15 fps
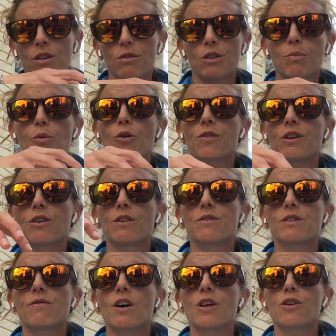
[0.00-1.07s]
the birth
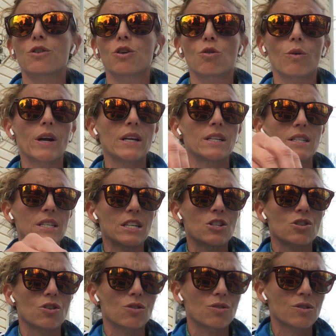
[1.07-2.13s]
narratives of other great
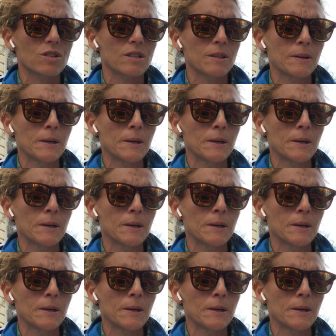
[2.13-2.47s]
teachers.